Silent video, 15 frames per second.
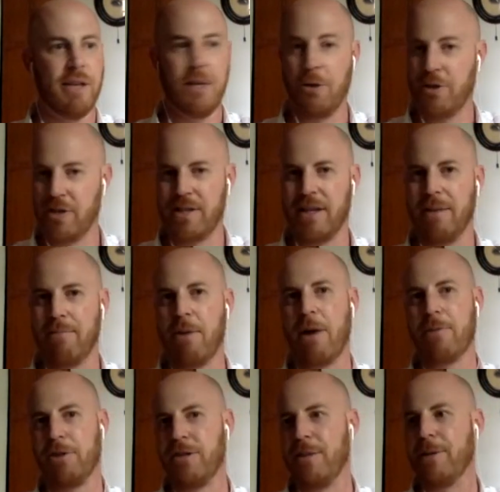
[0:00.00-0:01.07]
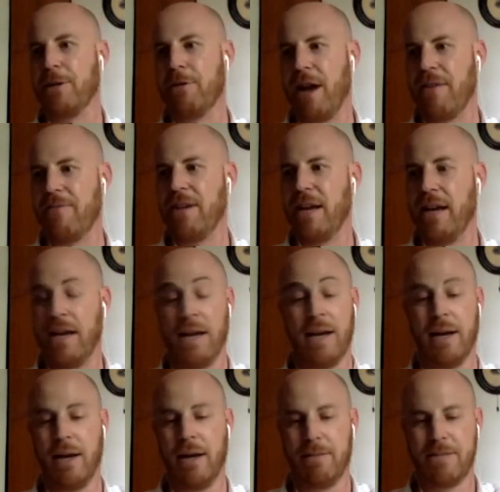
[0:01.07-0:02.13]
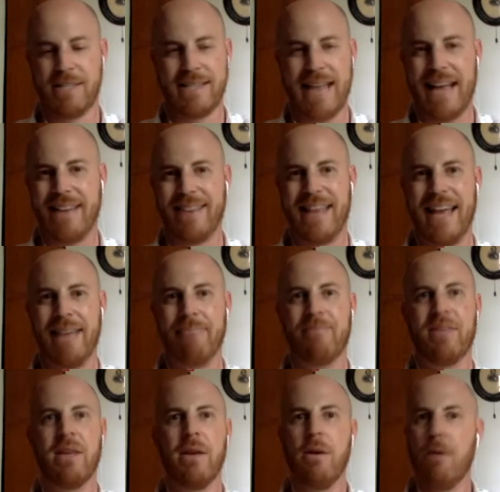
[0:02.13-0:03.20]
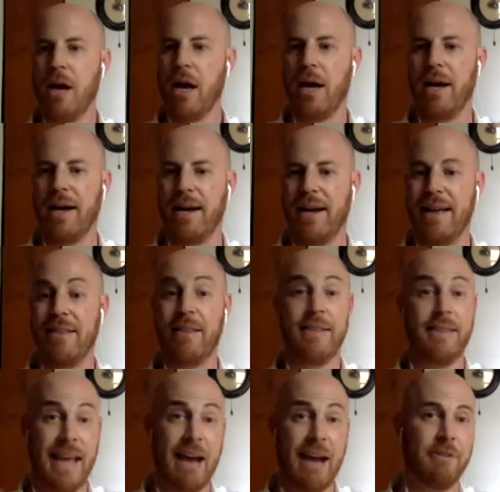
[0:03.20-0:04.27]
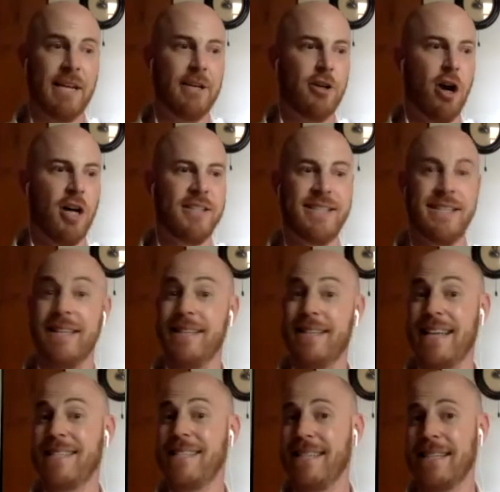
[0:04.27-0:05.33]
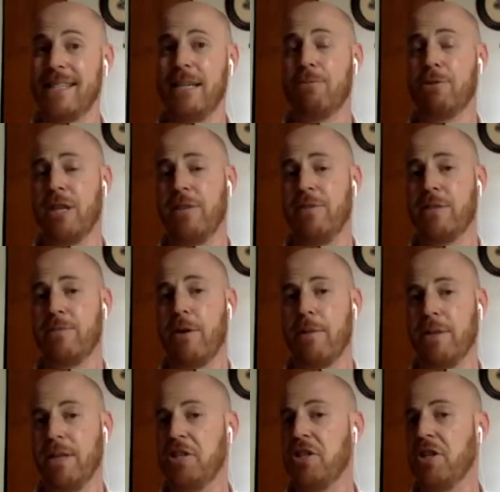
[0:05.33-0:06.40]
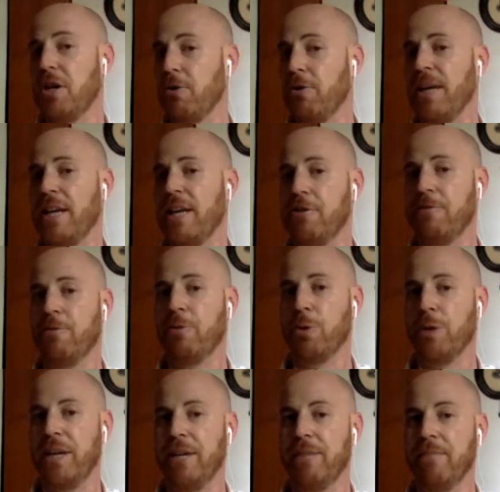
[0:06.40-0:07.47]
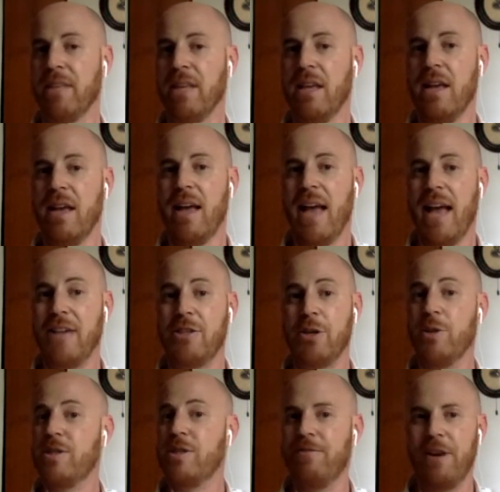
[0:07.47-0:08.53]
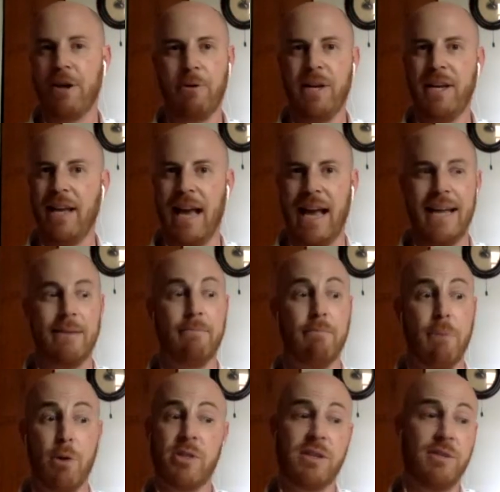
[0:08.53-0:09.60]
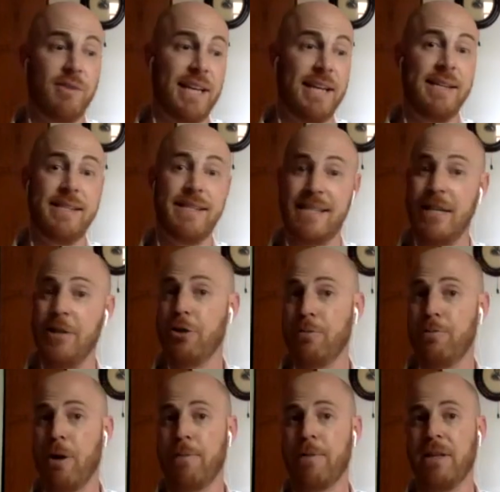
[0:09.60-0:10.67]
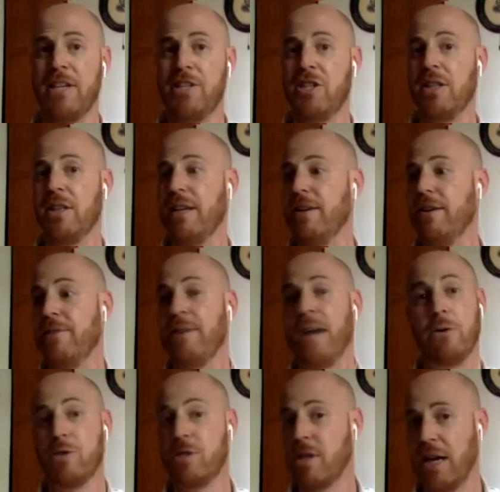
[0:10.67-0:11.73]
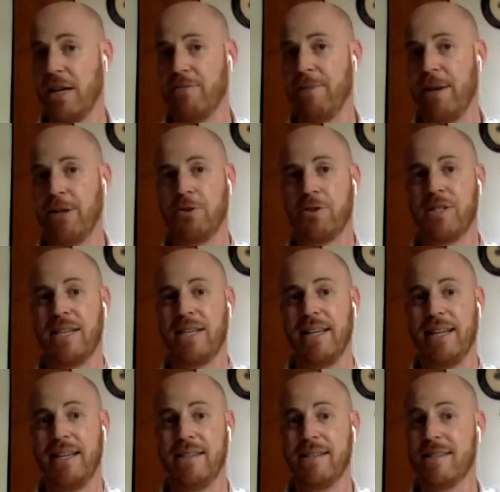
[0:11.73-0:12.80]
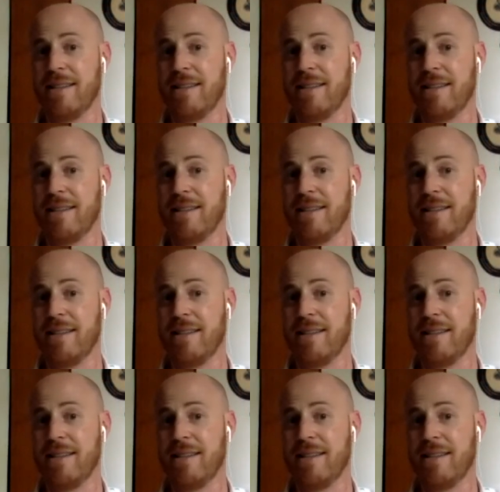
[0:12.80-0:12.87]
a popular demographic stat that the African continent has 60% of its population under the age of 40. And so and most of the senior population live outside of major cities.